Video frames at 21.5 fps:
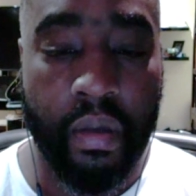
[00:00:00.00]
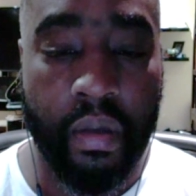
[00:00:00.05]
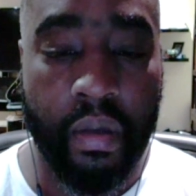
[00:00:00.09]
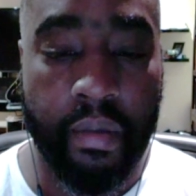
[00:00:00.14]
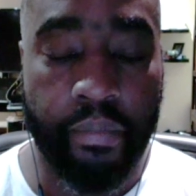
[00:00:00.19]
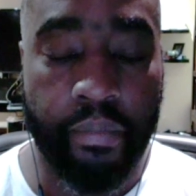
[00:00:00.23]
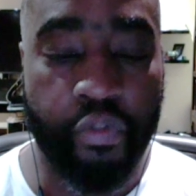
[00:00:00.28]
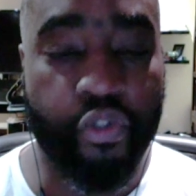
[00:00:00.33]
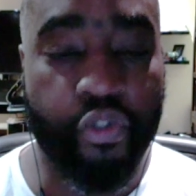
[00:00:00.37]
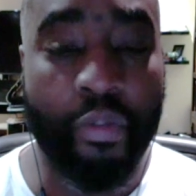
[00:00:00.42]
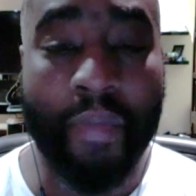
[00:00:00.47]

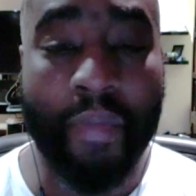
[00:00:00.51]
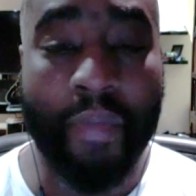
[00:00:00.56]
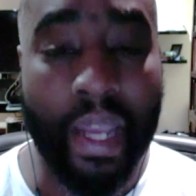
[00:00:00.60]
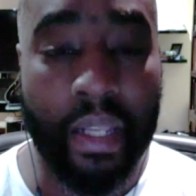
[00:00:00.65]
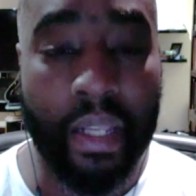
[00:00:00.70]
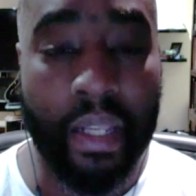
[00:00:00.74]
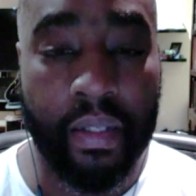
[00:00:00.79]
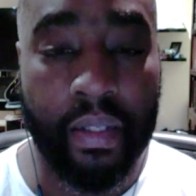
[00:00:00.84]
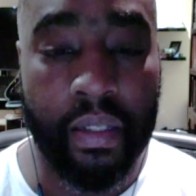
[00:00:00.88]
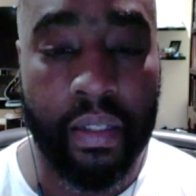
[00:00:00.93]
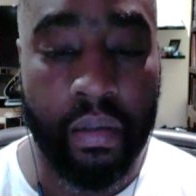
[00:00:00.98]

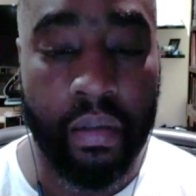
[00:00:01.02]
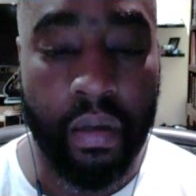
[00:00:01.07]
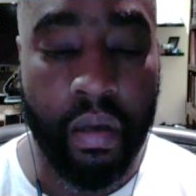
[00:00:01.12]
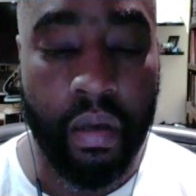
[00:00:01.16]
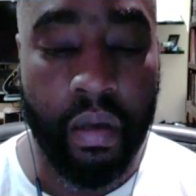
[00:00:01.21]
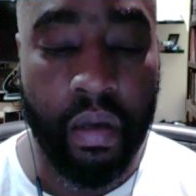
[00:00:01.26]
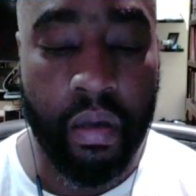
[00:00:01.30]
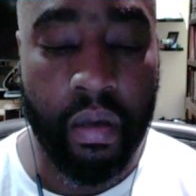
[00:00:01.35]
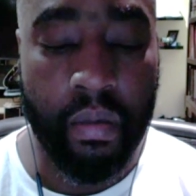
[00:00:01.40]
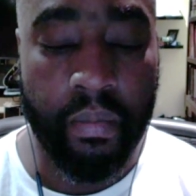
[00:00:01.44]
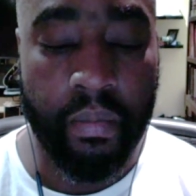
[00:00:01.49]
dramatically
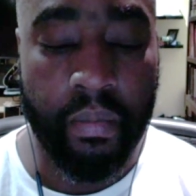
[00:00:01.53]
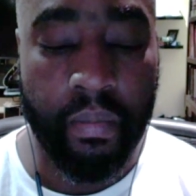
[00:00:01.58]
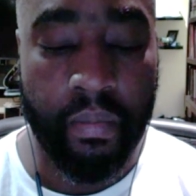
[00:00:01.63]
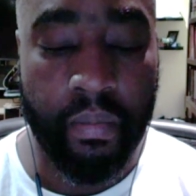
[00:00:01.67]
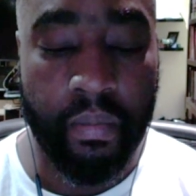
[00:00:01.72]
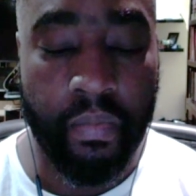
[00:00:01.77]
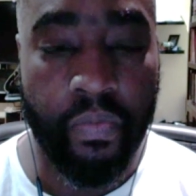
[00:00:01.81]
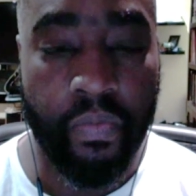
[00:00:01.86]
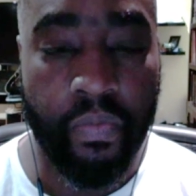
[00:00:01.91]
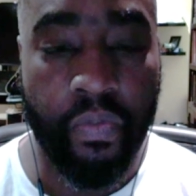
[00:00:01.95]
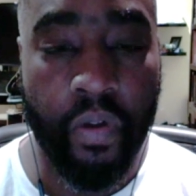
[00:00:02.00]

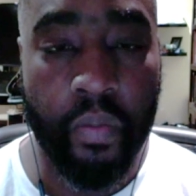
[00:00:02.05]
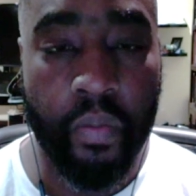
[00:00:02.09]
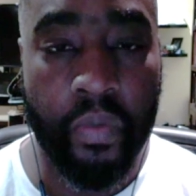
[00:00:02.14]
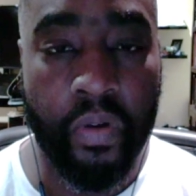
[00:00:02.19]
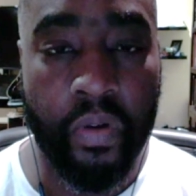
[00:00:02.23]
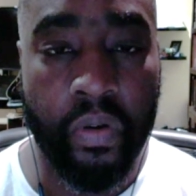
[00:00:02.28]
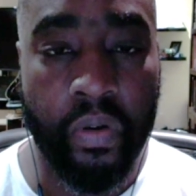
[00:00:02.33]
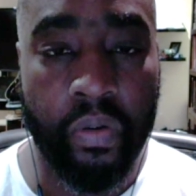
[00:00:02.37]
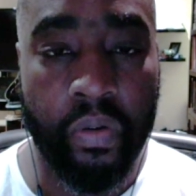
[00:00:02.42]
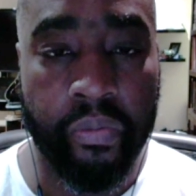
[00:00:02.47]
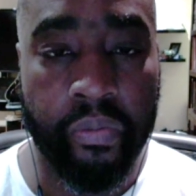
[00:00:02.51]
from
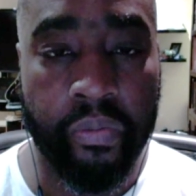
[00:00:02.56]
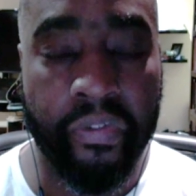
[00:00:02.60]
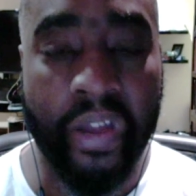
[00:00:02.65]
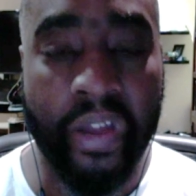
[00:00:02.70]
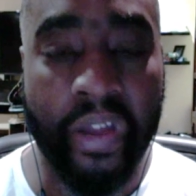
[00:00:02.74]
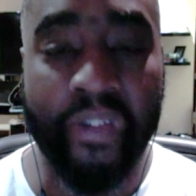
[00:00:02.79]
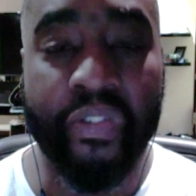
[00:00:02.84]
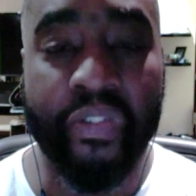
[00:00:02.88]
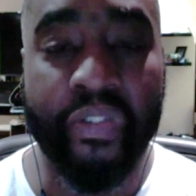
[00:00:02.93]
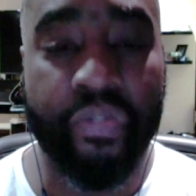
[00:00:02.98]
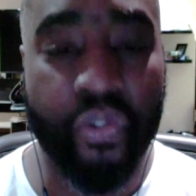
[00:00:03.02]
a
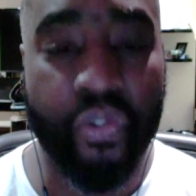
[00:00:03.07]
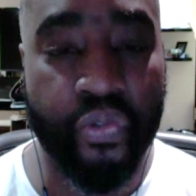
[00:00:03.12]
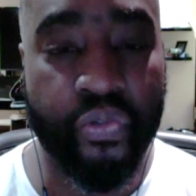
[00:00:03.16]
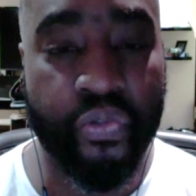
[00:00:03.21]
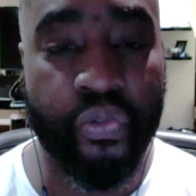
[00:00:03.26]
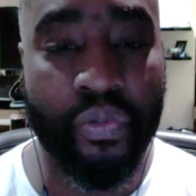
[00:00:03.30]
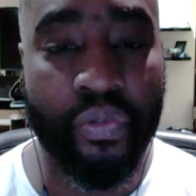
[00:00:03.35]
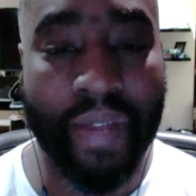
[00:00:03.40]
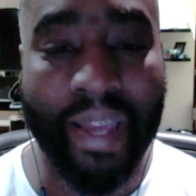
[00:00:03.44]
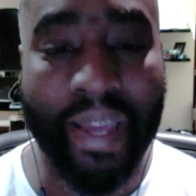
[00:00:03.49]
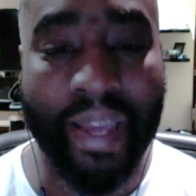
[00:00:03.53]
very
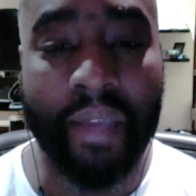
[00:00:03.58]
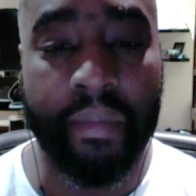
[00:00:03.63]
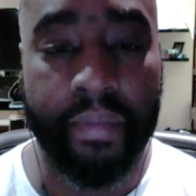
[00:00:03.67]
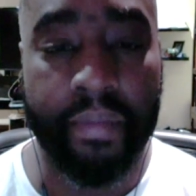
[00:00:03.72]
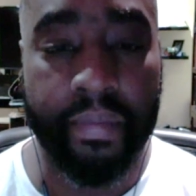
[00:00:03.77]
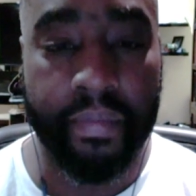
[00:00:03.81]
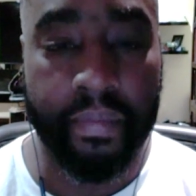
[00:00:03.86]
fruitful life.